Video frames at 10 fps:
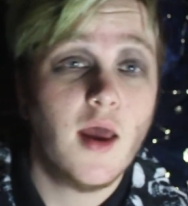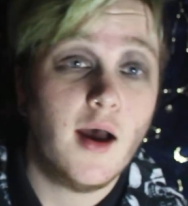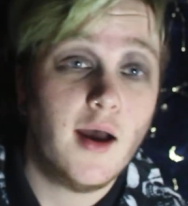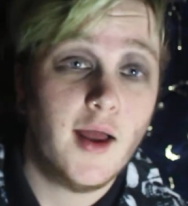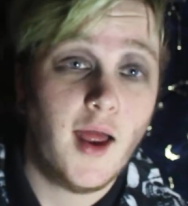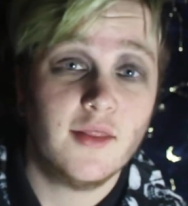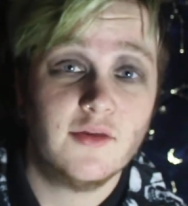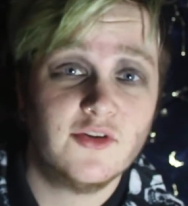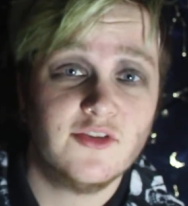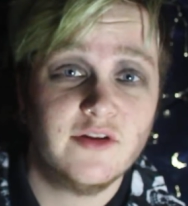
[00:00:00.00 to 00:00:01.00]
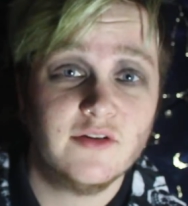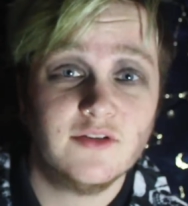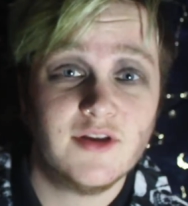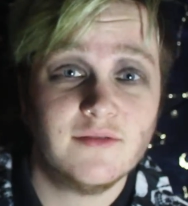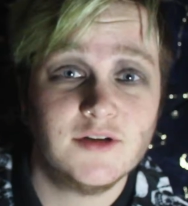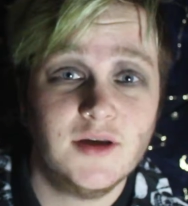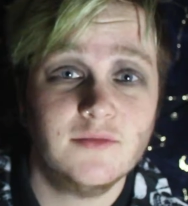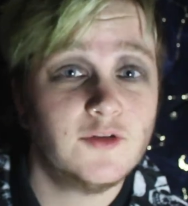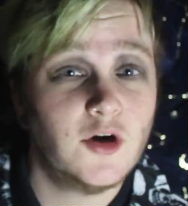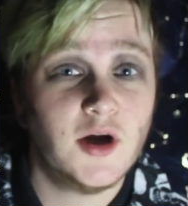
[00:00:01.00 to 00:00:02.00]
And the Descendants have it
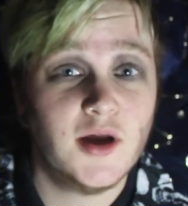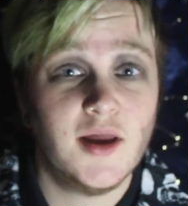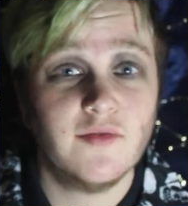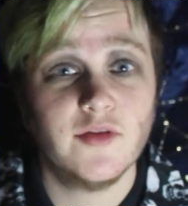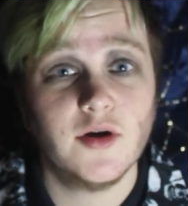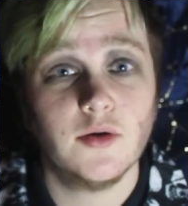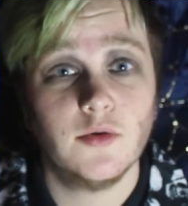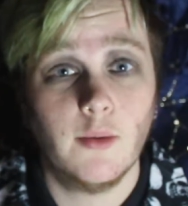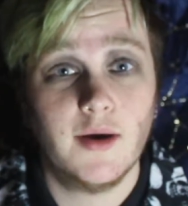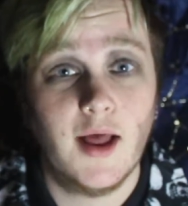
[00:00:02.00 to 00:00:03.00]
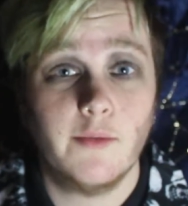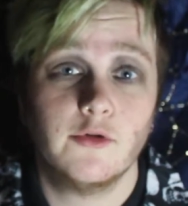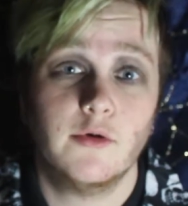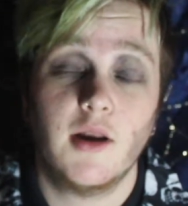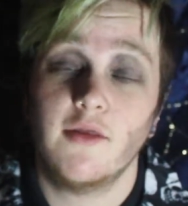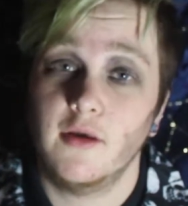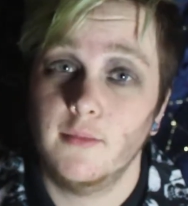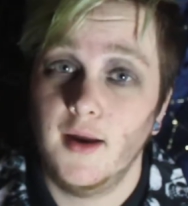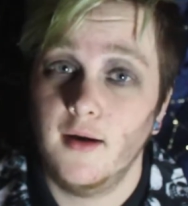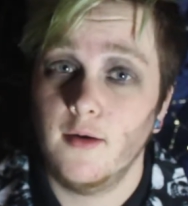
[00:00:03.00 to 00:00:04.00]
in for her, even though knowing absolutely nothing
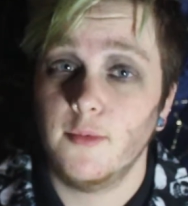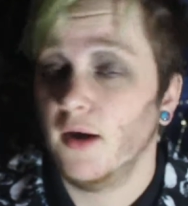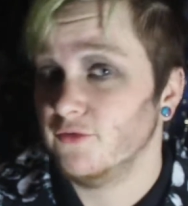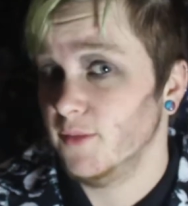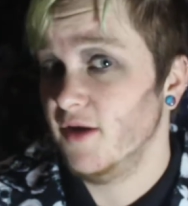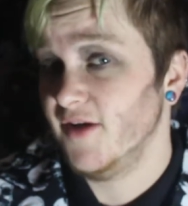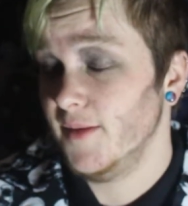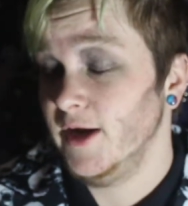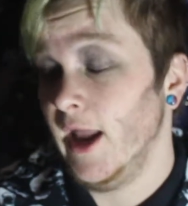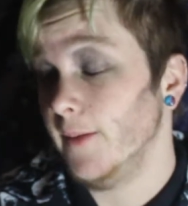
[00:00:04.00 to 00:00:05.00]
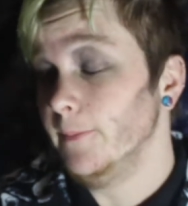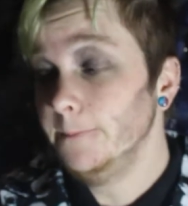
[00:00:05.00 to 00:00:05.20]
apart from her family name.